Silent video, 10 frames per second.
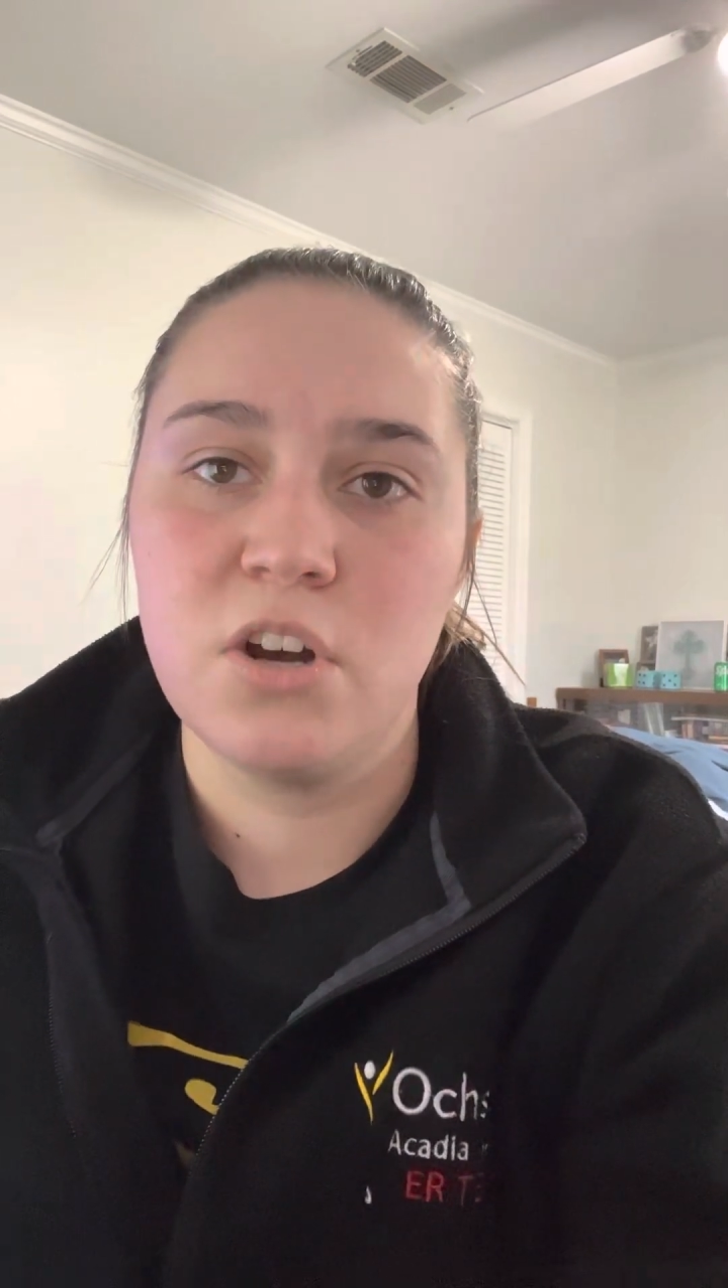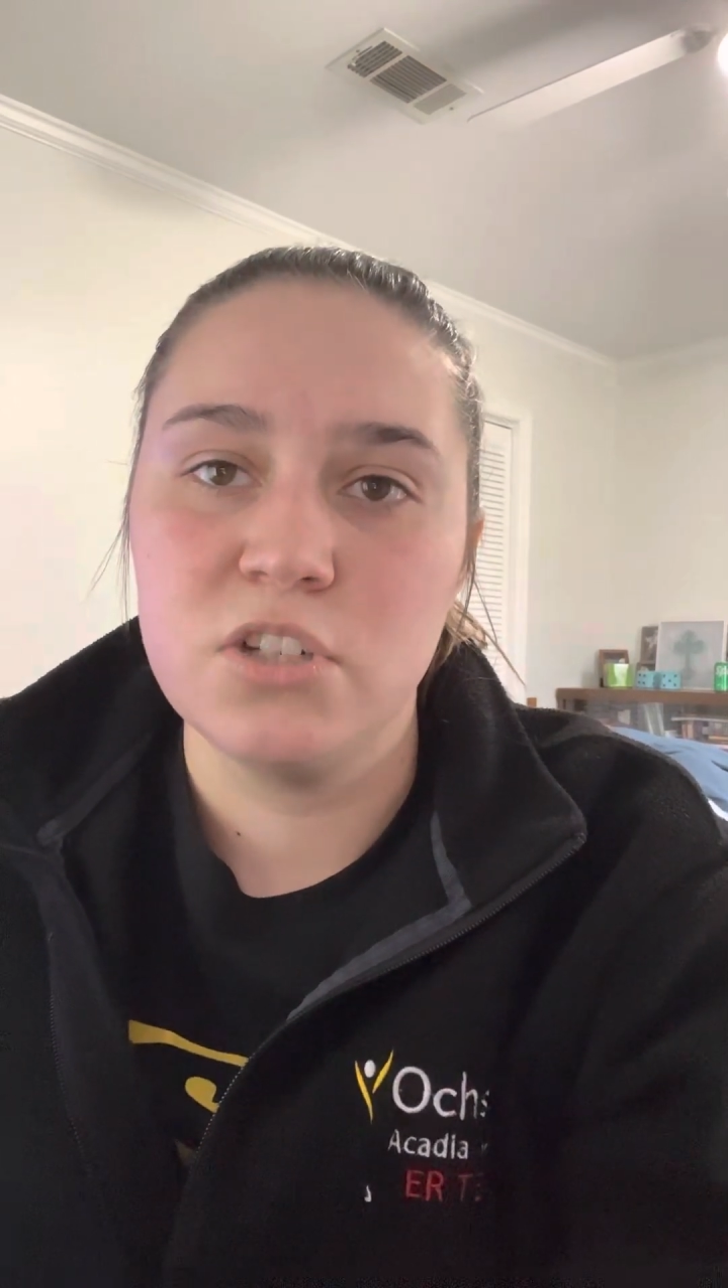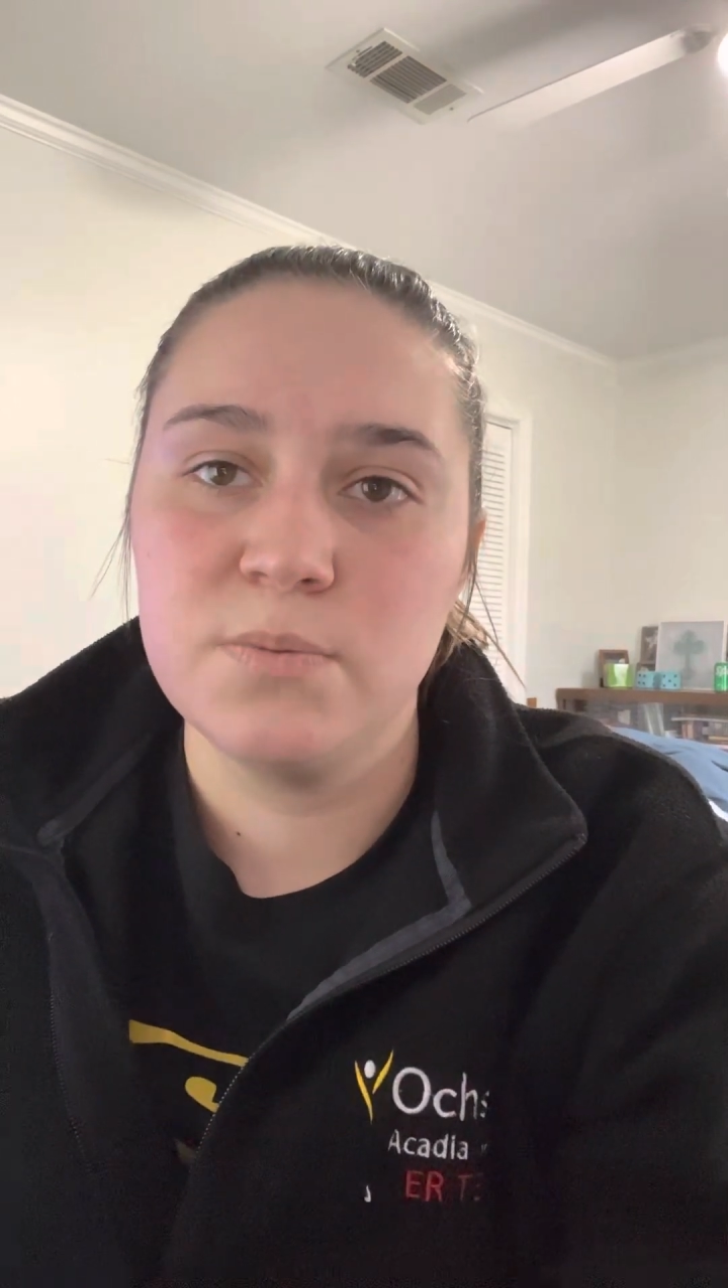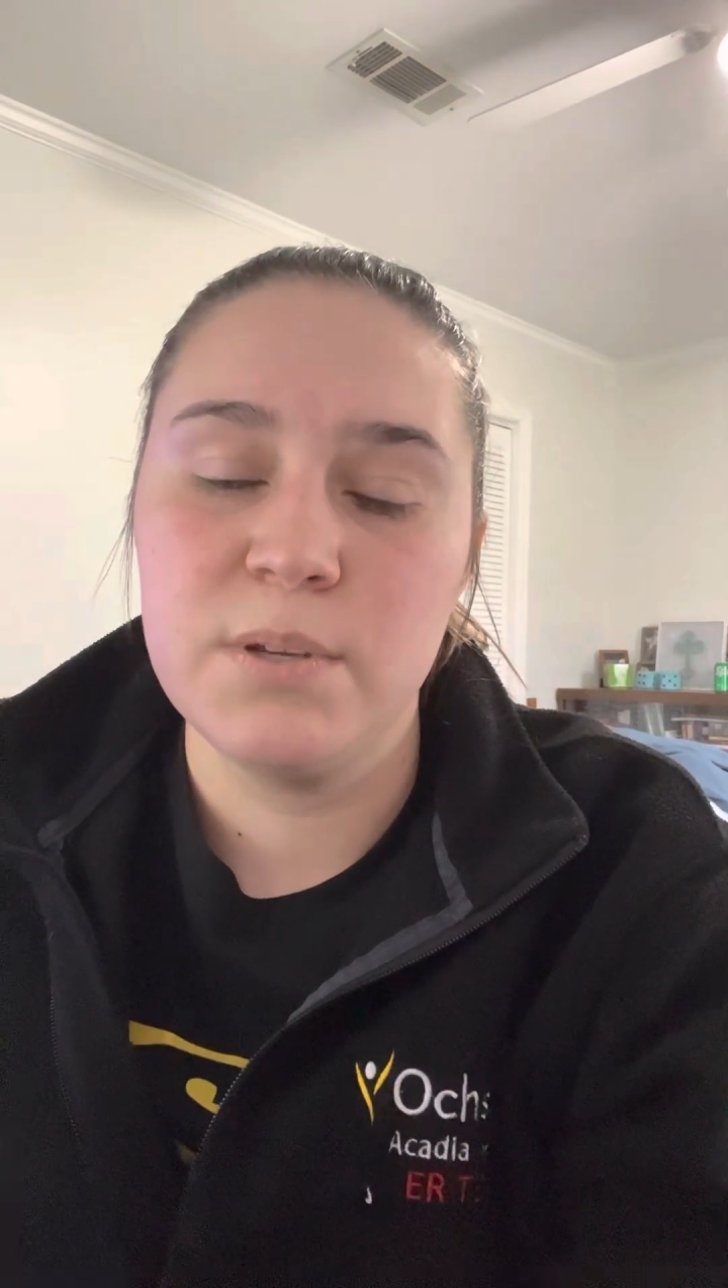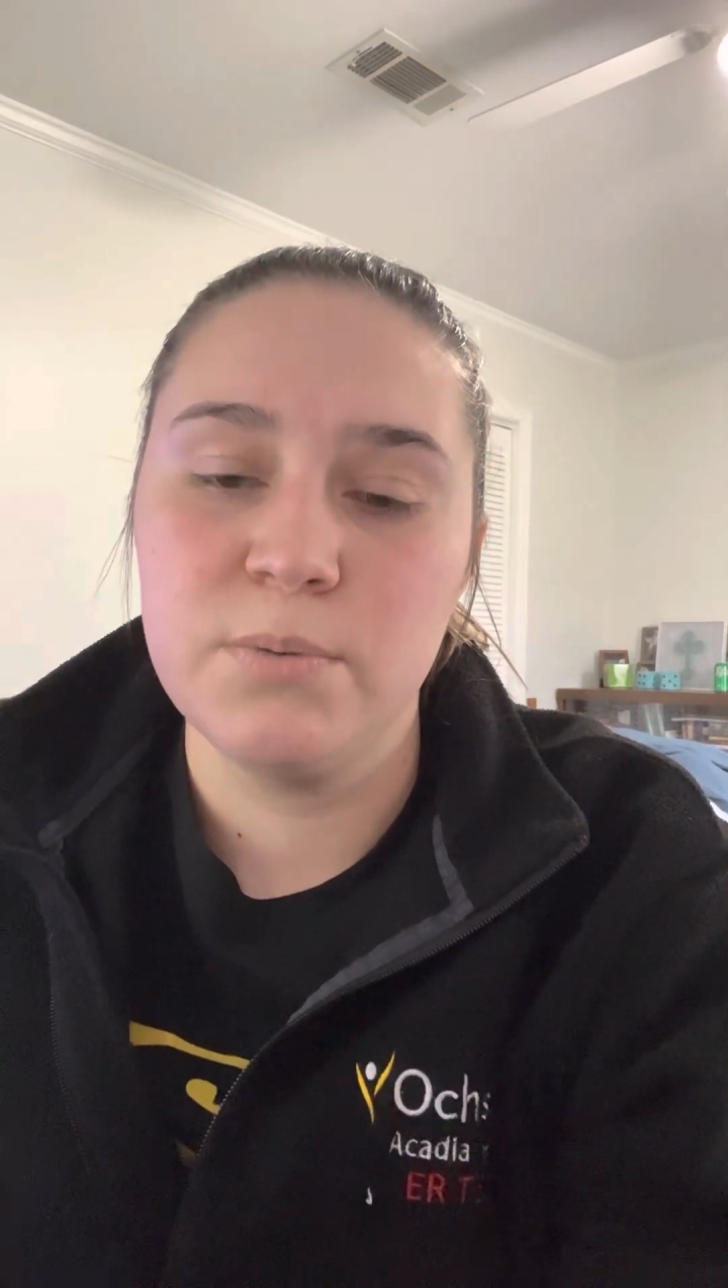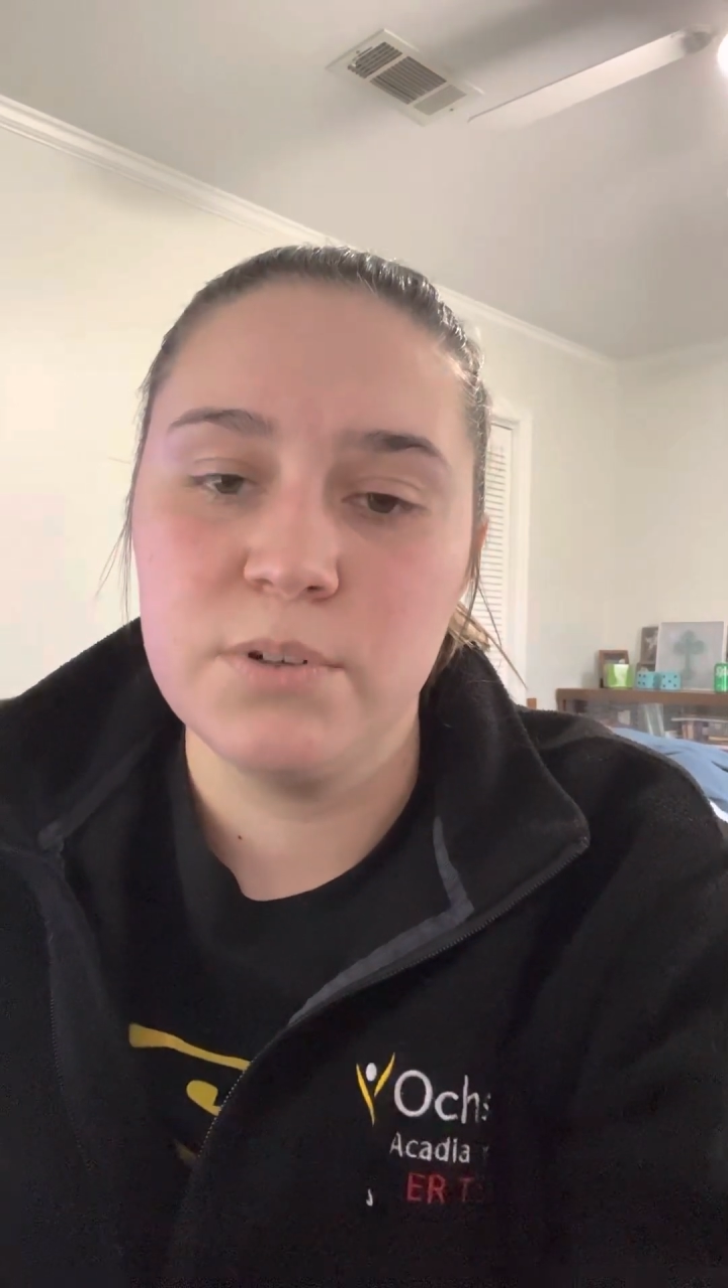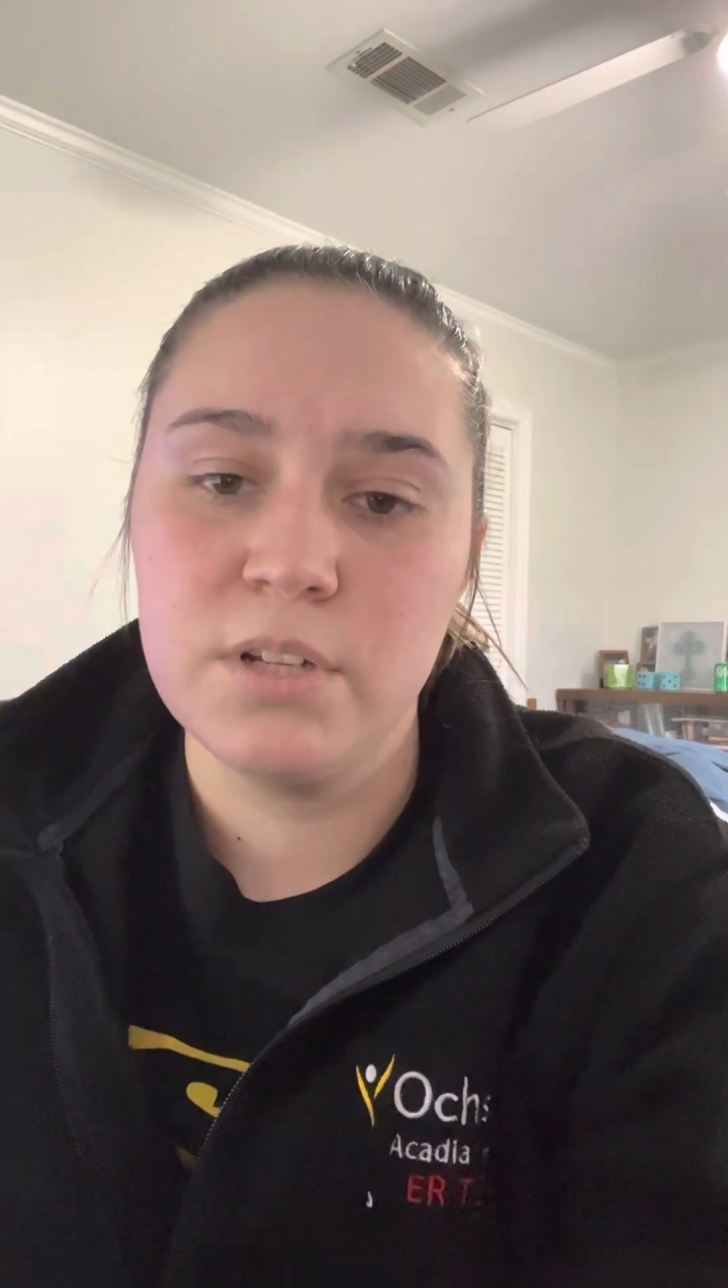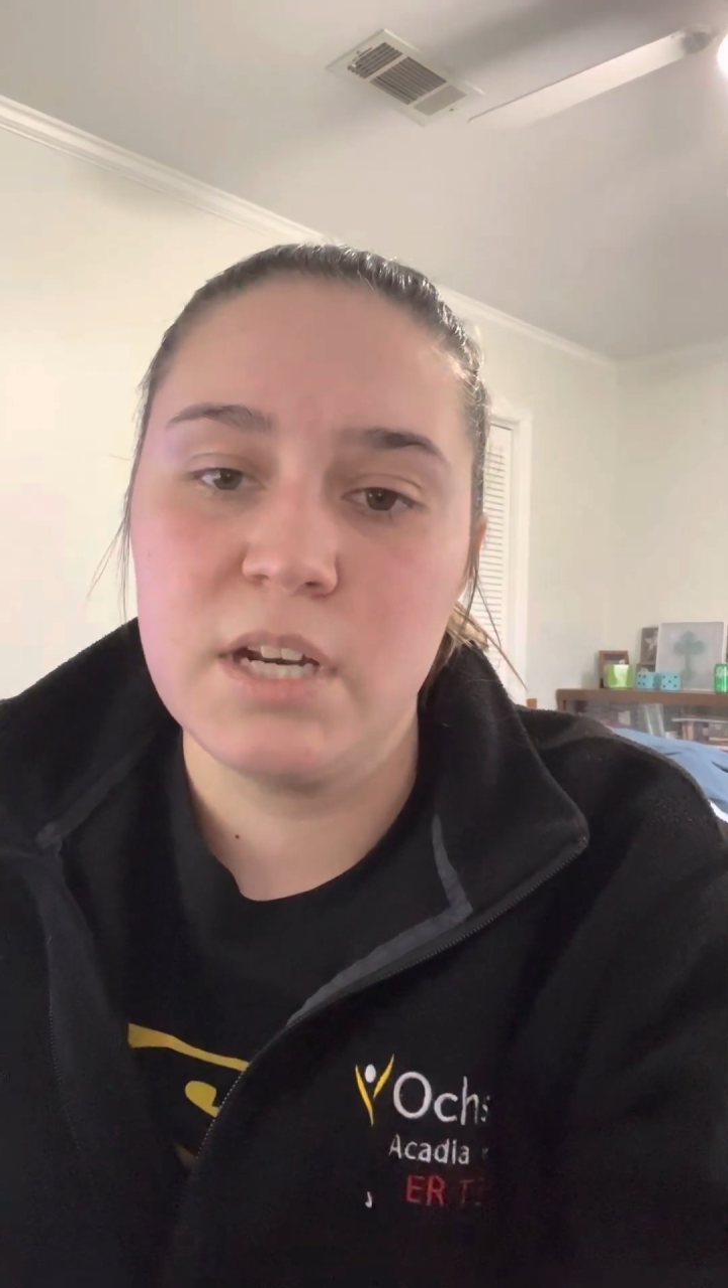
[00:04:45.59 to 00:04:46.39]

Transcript: also be rooted